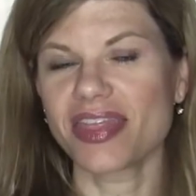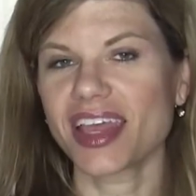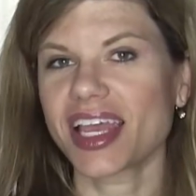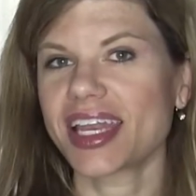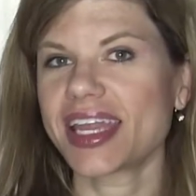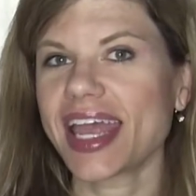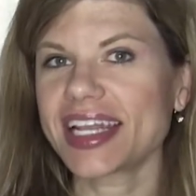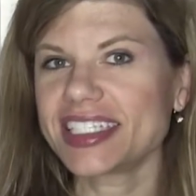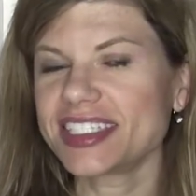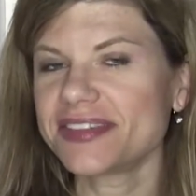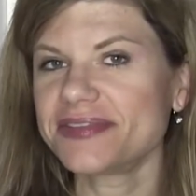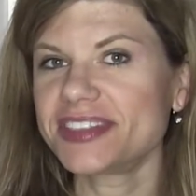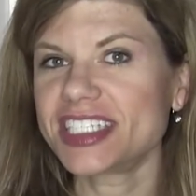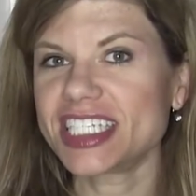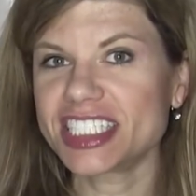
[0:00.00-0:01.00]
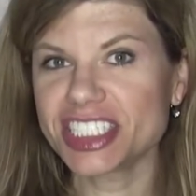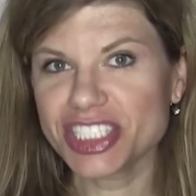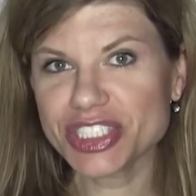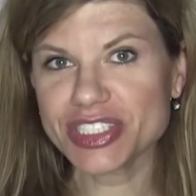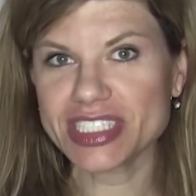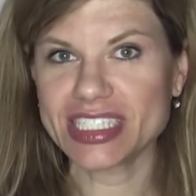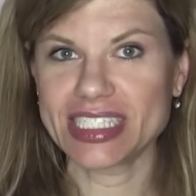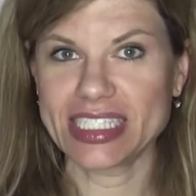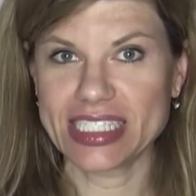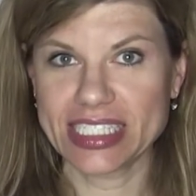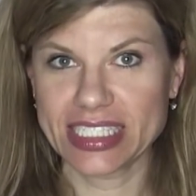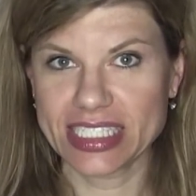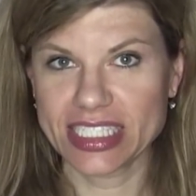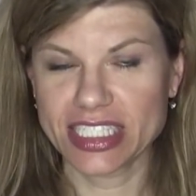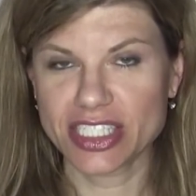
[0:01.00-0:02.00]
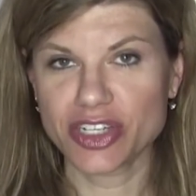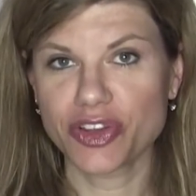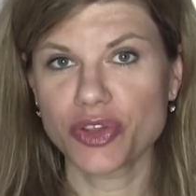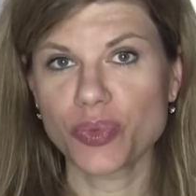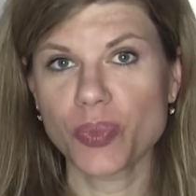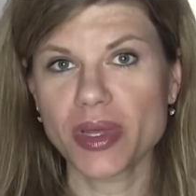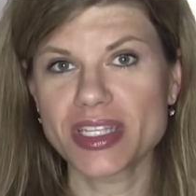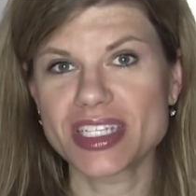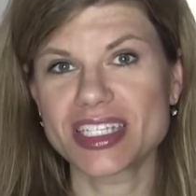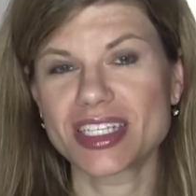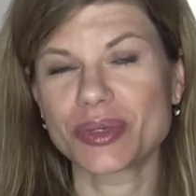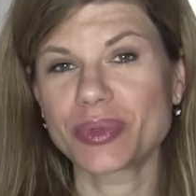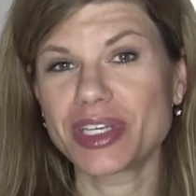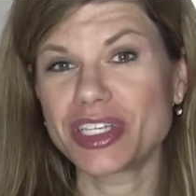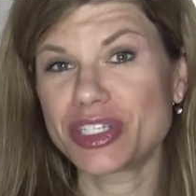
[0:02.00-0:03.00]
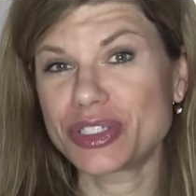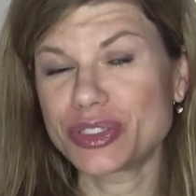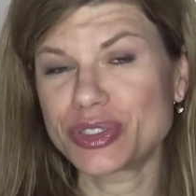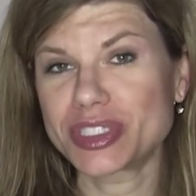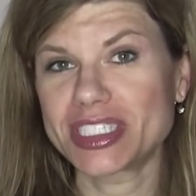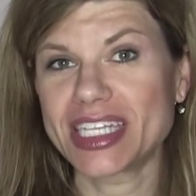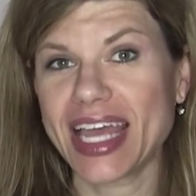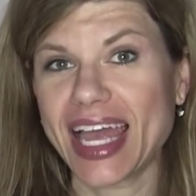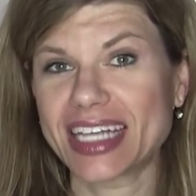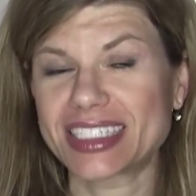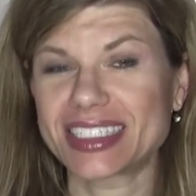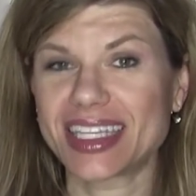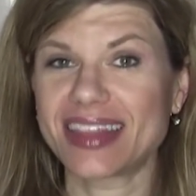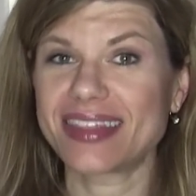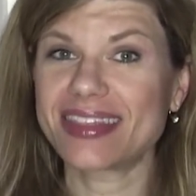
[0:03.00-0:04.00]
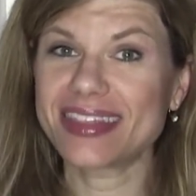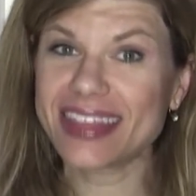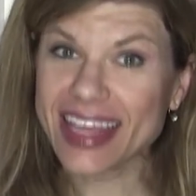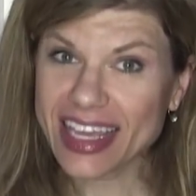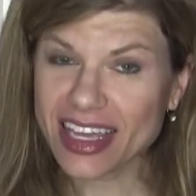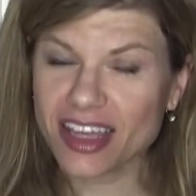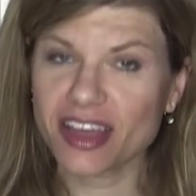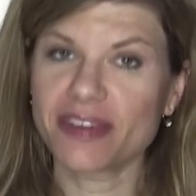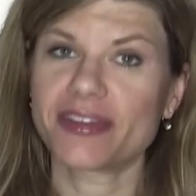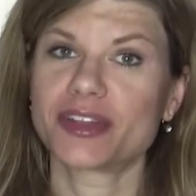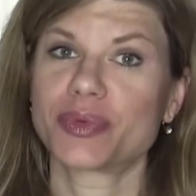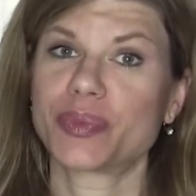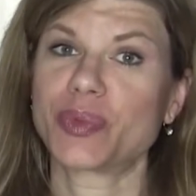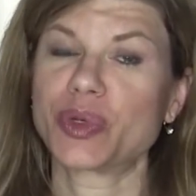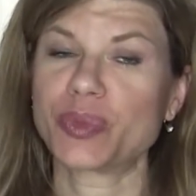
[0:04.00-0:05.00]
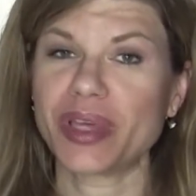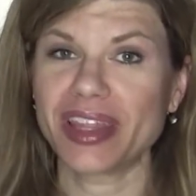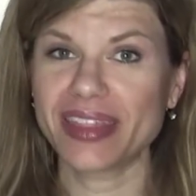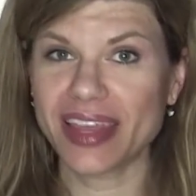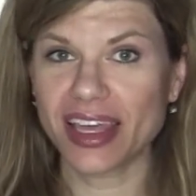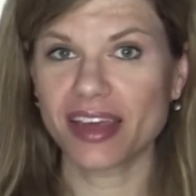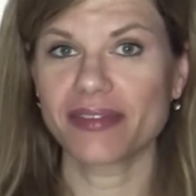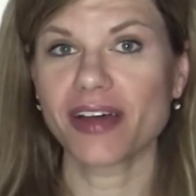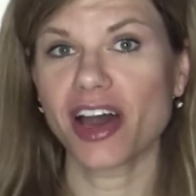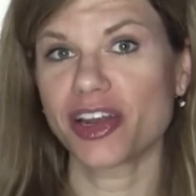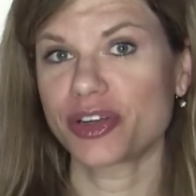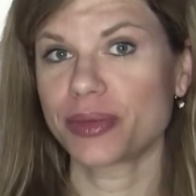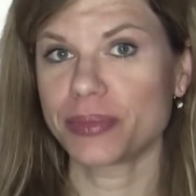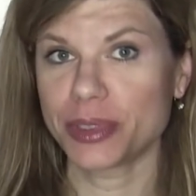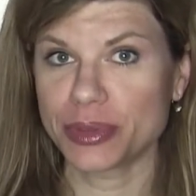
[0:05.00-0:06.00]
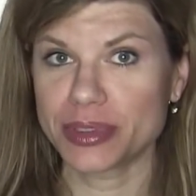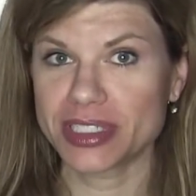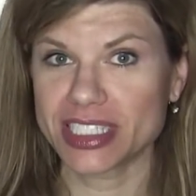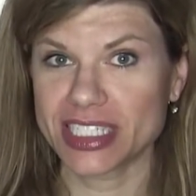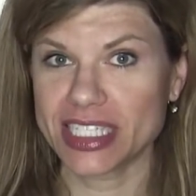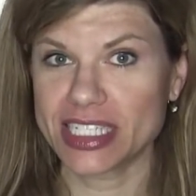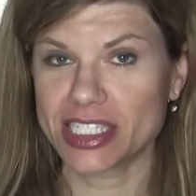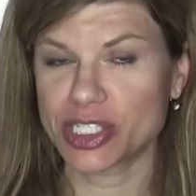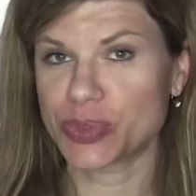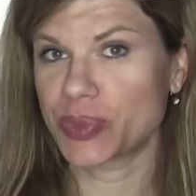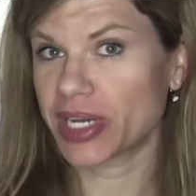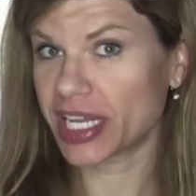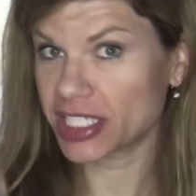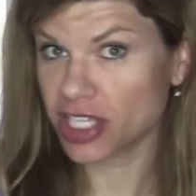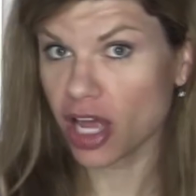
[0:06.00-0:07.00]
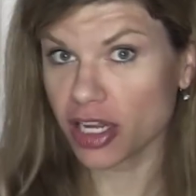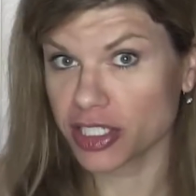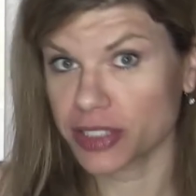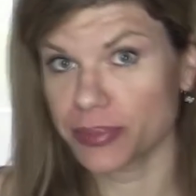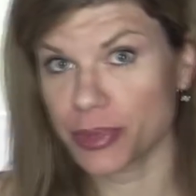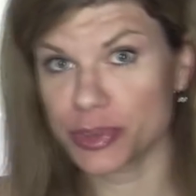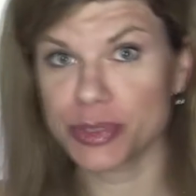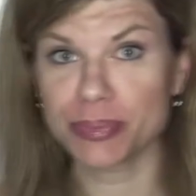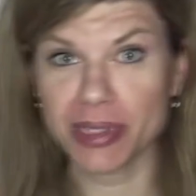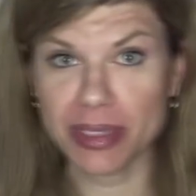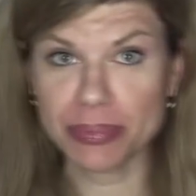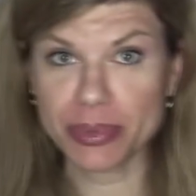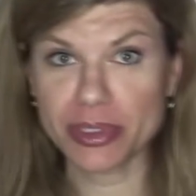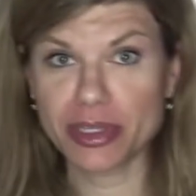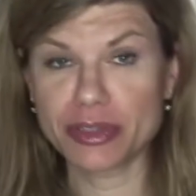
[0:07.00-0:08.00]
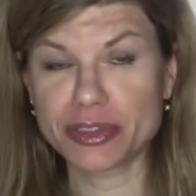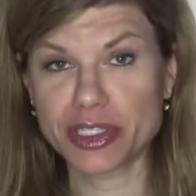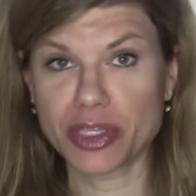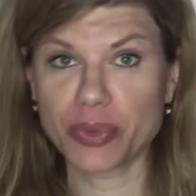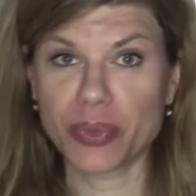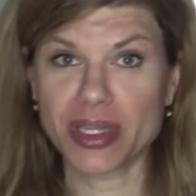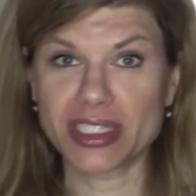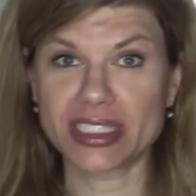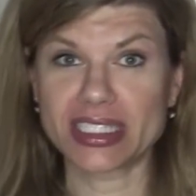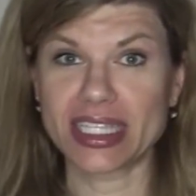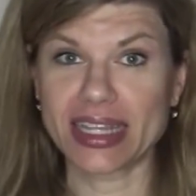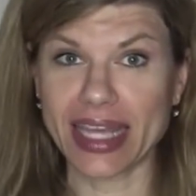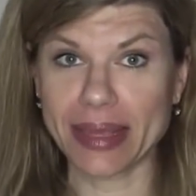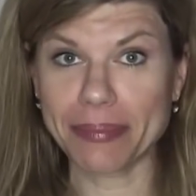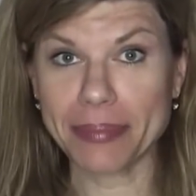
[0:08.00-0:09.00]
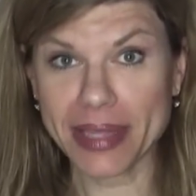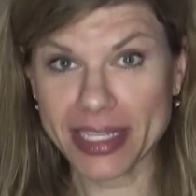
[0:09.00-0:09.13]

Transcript: The connective tissue diseases are the ones that we usually actually think of when we think of autoimmune disease, or when I talk to most people, those are the ones that they